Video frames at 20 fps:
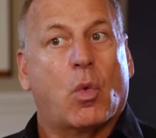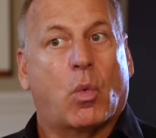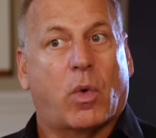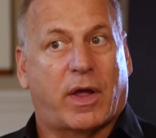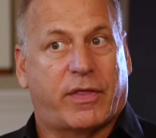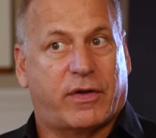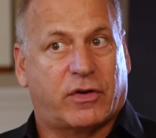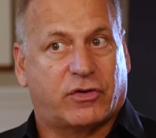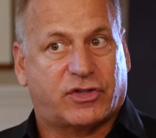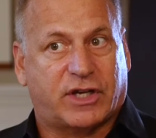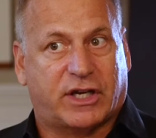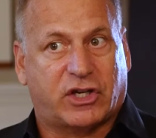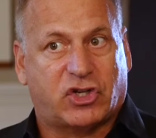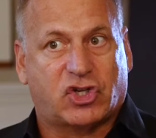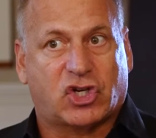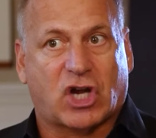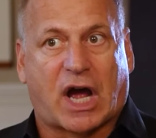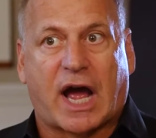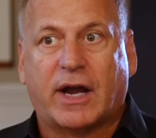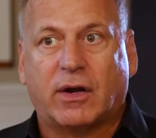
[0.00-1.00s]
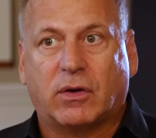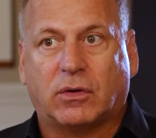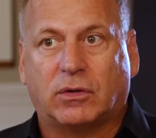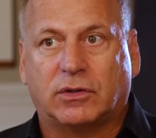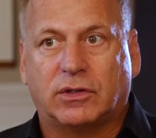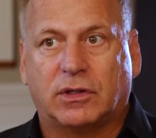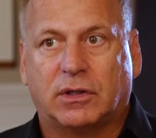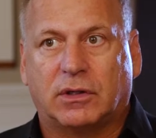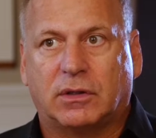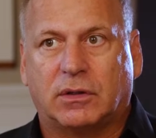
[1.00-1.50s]
whether it's a
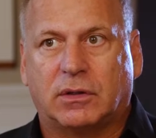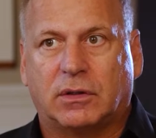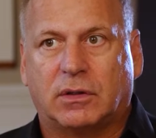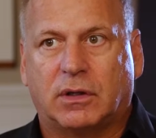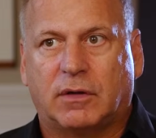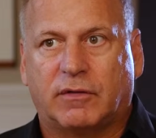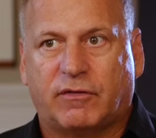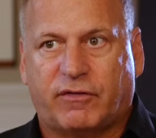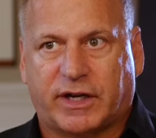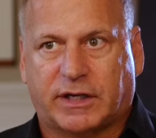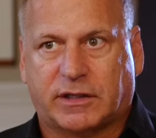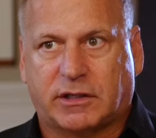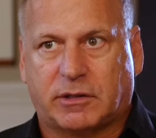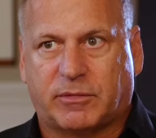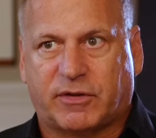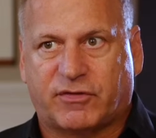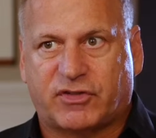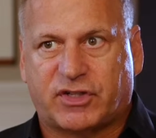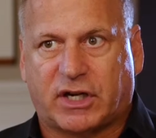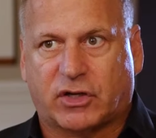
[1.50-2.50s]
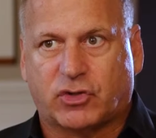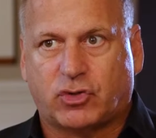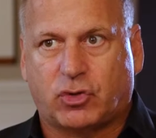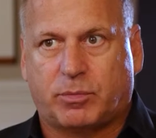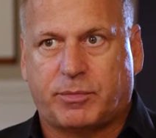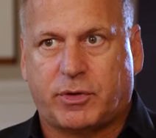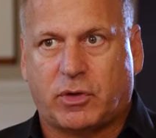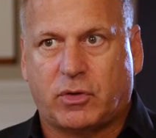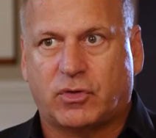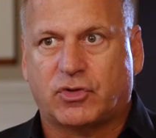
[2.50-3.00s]
child victim of
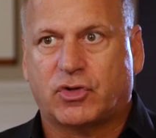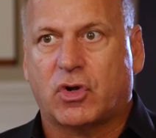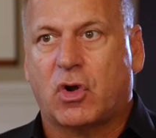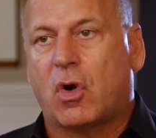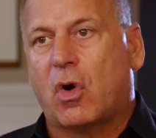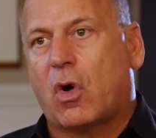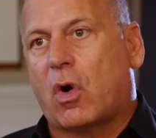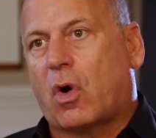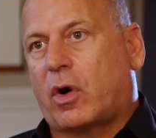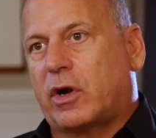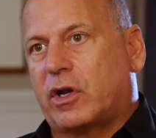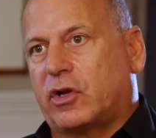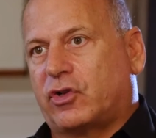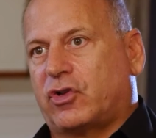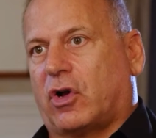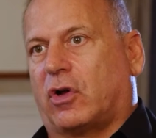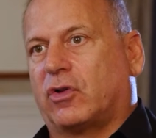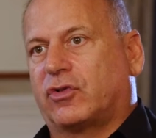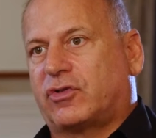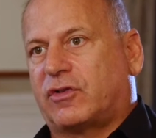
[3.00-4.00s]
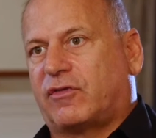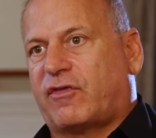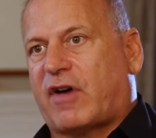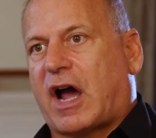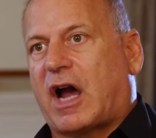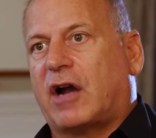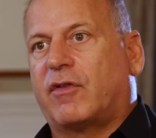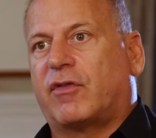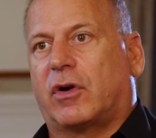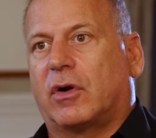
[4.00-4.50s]
sexual abuse or an adult
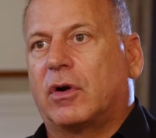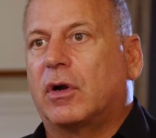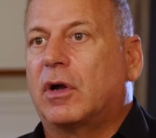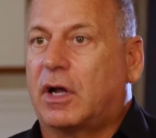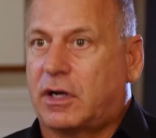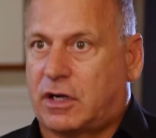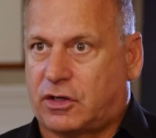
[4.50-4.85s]
survivor,